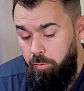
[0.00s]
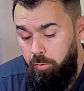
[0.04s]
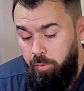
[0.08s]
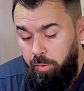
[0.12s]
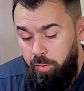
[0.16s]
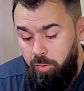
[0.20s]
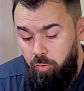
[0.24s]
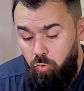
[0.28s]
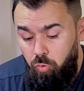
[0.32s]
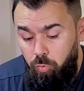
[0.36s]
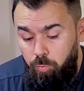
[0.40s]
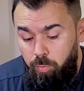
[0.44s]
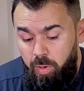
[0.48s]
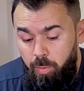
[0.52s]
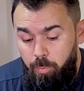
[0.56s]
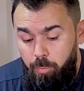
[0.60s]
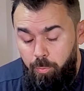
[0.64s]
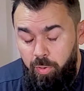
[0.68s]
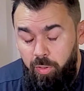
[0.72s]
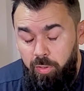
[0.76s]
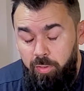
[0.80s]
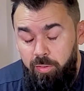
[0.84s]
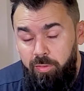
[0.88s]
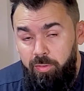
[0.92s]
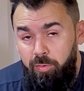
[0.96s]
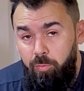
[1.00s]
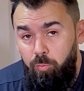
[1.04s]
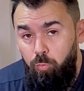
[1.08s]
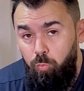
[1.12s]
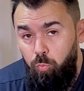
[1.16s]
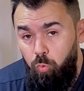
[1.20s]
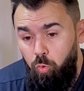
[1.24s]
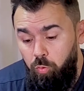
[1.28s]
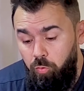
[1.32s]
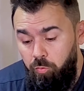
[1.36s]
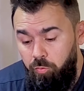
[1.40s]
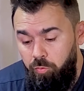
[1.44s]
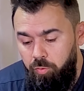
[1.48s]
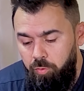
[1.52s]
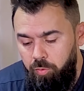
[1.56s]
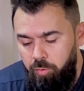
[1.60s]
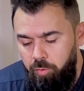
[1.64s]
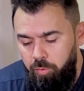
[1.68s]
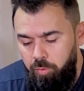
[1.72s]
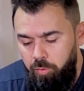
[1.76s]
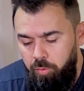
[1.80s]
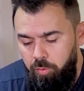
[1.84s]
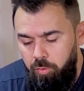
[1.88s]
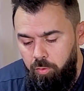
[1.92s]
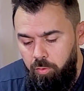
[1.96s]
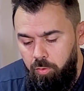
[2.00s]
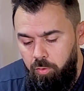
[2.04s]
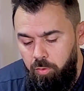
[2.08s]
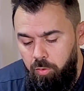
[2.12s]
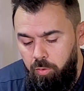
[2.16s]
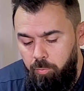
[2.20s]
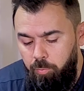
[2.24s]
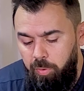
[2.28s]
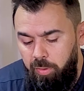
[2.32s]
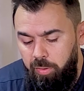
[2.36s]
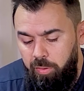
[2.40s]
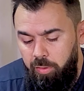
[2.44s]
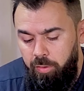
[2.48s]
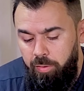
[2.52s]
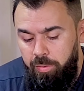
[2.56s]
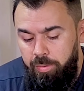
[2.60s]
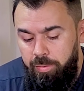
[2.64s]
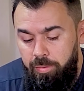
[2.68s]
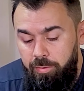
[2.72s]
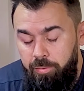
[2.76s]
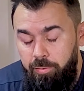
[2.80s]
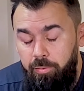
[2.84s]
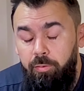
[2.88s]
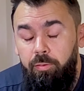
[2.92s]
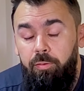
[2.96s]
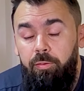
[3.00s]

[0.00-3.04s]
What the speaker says: these two membranes move because